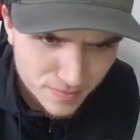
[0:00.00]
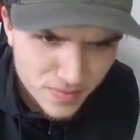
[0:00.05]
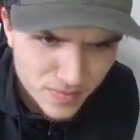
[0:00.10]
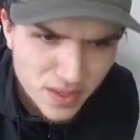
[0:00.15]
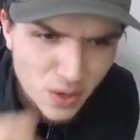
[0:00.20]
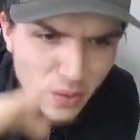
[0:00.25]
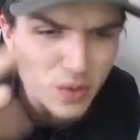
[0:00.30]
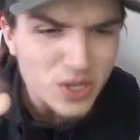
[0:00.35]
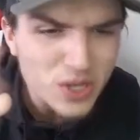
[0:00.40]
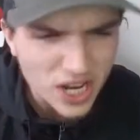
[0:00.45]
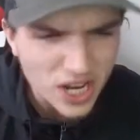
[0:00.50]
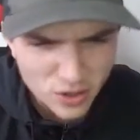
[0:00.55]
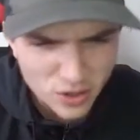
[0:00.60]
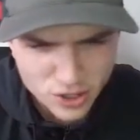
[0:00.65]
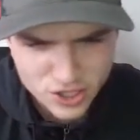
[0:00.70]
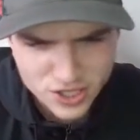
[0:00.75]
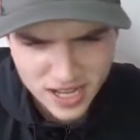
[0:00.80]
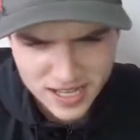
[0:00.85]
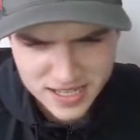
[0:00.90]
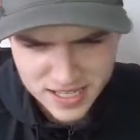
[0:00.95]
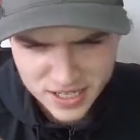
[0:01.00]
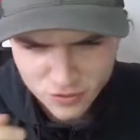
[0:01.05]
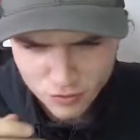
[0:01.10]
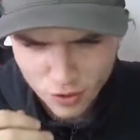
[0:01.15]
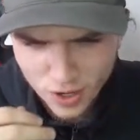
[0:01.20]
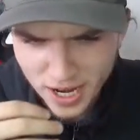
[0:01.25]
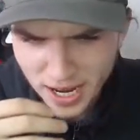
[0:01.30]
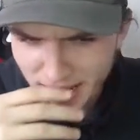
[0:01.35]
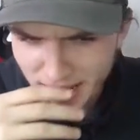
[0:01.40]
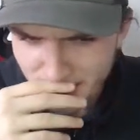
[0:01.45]
Which I understand is
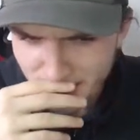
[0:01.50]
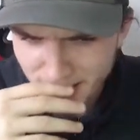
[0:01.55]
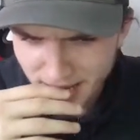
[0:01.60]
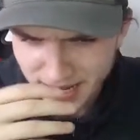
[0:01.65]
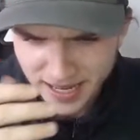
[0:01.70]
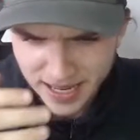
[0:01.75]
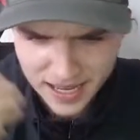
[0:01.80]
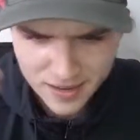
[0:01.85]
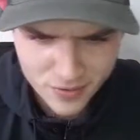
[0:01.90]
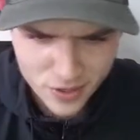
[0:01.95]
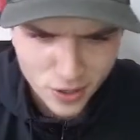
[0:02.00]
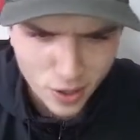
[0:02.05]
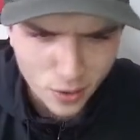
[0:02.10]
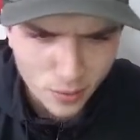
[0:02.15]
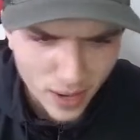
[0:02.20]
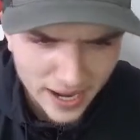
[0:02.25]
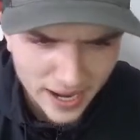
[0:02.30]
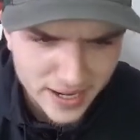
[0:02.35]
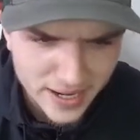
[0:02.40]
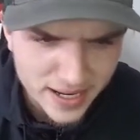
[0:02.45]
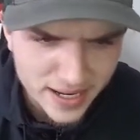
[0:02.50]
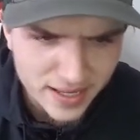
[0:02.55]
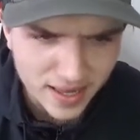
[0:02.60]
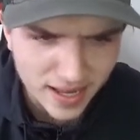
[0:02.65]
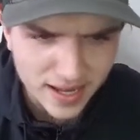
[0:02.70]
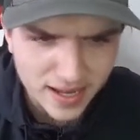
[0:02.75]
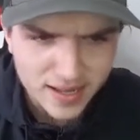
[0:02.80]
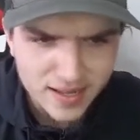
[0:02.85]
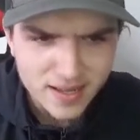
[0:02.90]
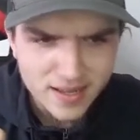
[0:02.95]
rare. Like, even though Anthony,
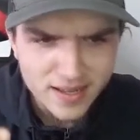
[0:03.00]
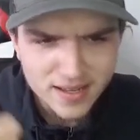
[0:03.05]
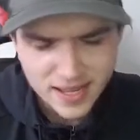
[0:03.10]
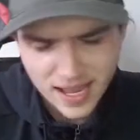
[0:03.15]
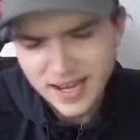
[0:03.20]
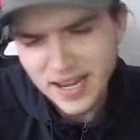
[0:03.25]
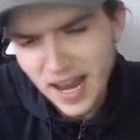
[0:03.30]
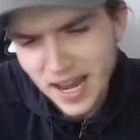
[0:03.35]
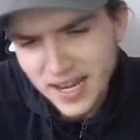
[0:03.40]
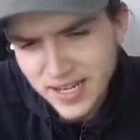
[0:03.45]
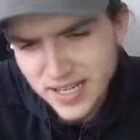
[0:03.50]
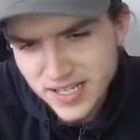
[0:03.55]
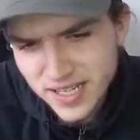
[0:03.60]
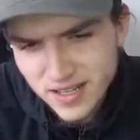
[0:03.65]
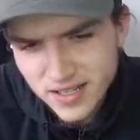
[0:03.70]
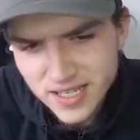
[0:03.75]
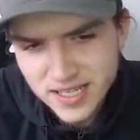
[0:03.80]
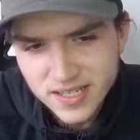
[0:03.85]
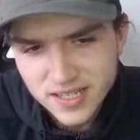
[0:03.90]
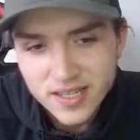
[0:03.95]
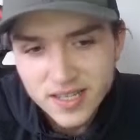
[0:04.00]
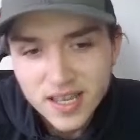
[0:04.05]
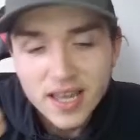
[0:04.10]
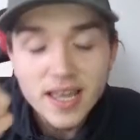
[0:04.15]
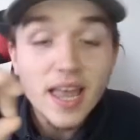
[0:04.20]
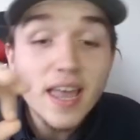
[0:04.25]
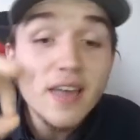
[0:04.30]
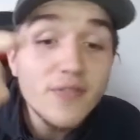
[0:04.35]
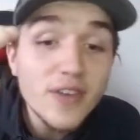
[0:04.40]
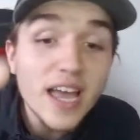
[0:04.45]
and he's still decent.
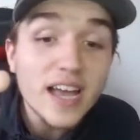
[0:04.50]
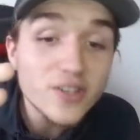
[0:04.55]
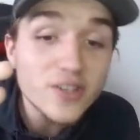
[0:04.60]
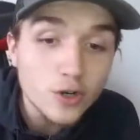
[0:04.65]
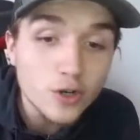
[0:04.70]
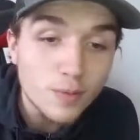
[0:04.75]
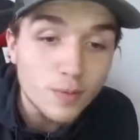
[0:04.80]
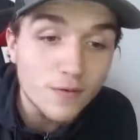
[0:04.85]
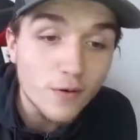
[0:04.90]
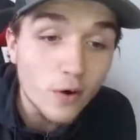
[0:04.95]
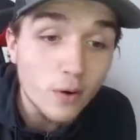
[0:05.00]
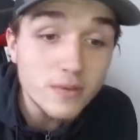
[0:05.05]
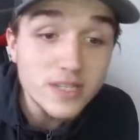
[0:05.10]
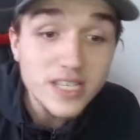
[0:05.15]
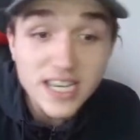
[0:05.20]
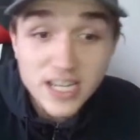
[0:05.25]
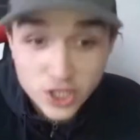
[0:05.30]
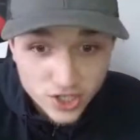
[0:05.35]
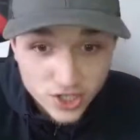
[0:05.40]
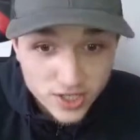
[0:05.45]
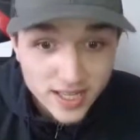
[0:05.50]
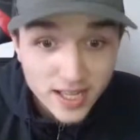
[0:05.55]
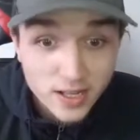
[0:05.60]
If he has a good performance, he's still